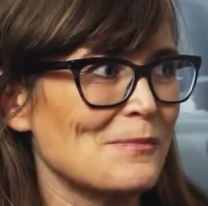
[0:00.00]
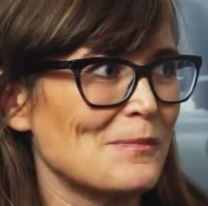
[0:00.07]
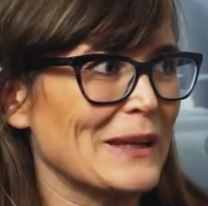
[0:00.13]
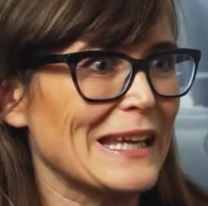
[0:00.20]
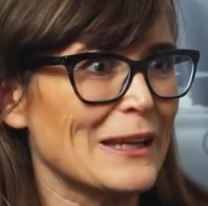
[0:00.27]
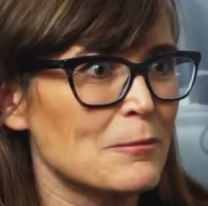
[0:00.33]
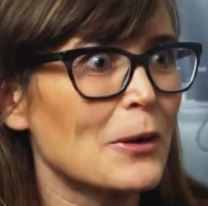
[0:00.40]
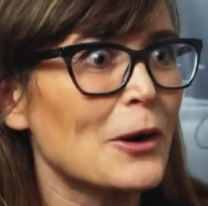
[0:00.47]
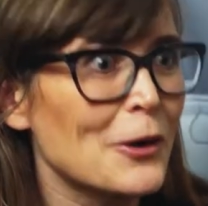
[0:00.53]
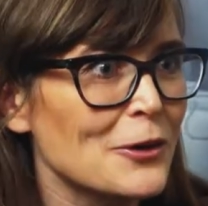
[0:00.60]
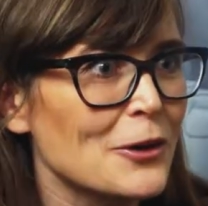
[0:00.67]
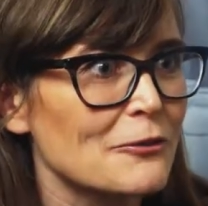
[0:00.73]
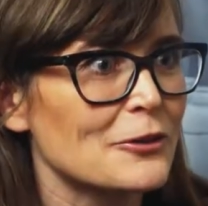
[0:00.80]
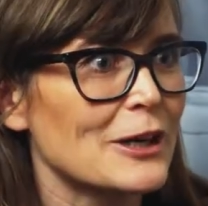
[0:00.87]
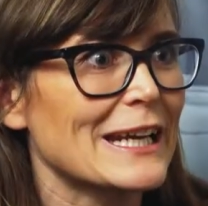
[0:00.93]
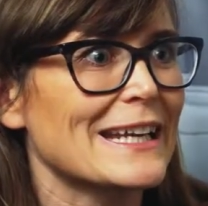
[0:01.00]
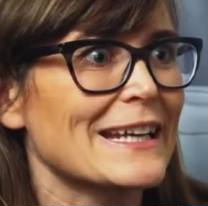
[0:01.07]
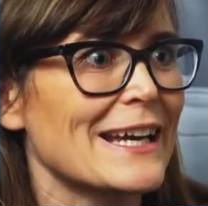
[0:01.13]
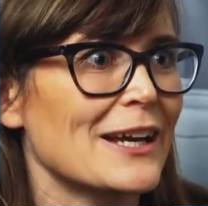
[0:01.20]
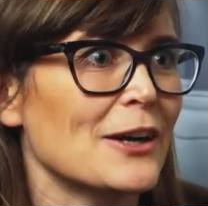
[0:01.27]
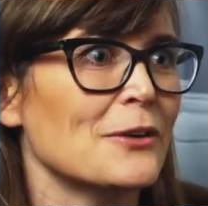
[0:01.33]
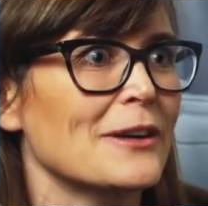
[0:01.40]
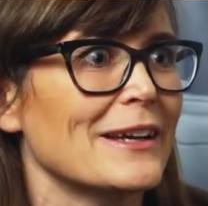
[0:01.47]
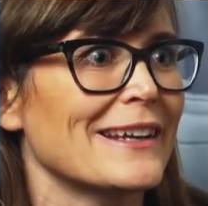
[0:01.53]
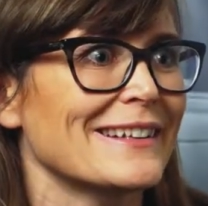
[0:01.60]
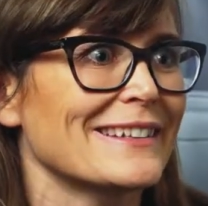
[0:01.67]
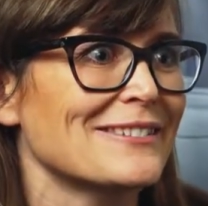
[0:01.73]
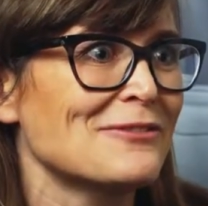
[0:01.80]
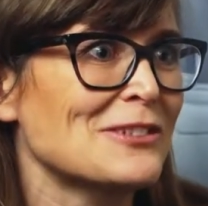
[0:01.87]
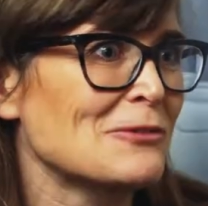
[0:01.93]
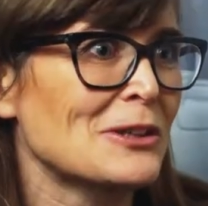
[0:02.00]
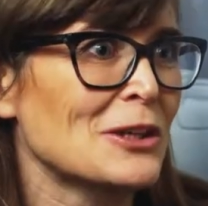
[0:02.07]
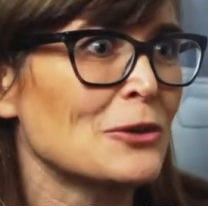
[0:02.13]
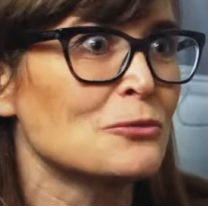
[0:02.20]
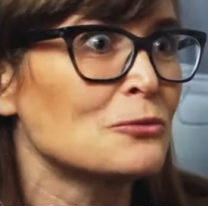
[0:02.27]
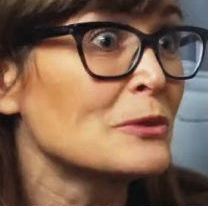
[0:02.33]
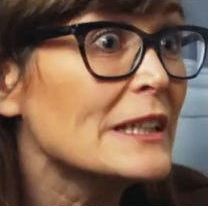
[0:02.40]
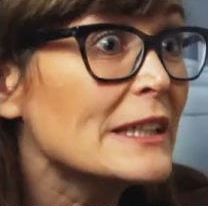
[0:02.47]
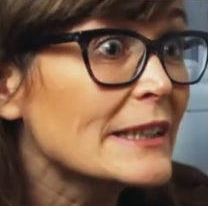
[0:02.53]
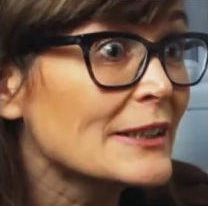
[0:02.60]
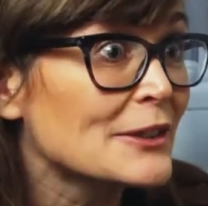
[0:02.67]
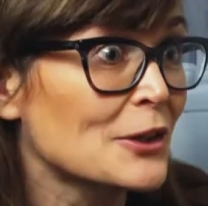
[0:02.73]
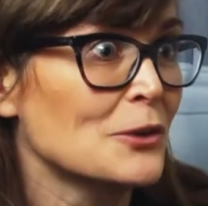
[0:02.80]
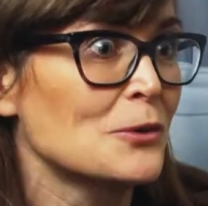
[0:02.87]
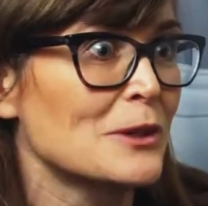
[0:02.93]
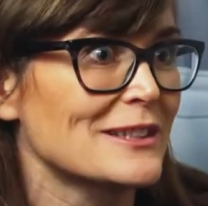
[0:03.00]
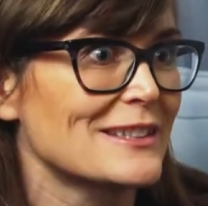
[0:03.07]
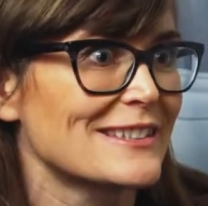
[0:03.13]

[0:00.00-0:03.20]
being part of right now, and where we don't really know